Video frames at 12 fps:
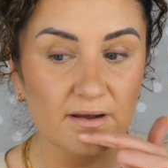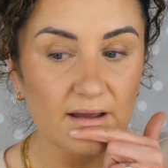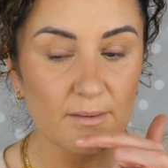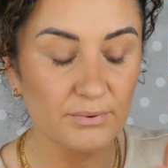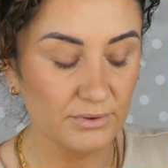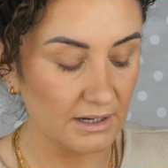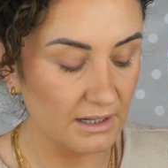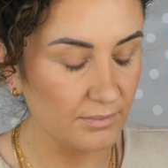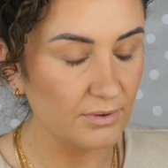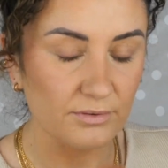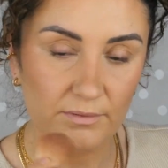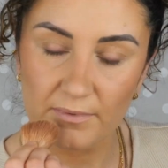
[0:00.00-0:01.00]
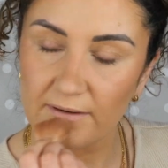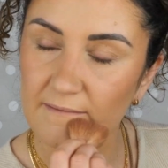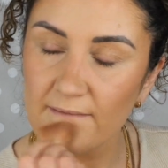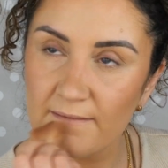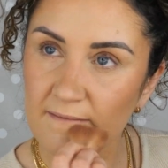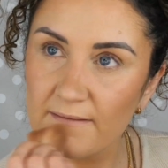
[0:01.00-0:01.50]
I am putting a little bit under my
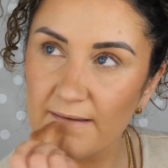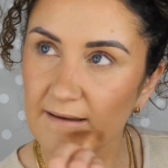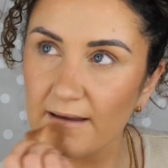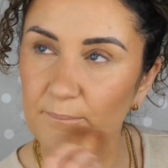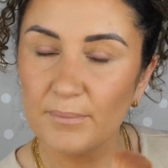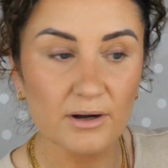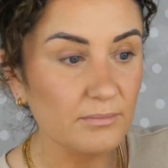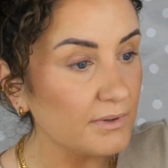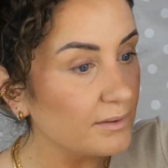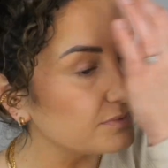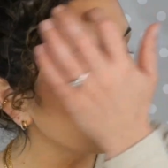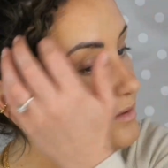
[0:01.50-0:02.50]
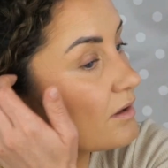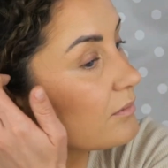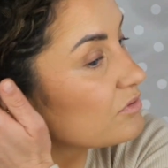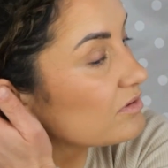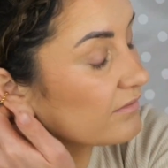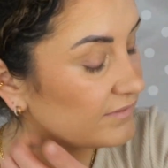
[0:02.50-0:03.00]
bottom lip this time,
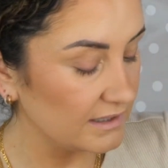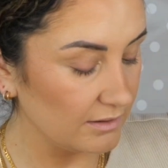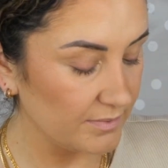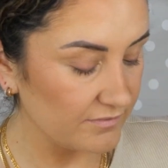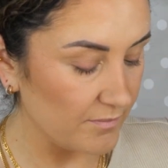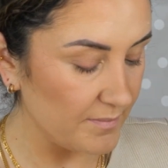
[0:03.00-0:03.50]
just to give a little bit of a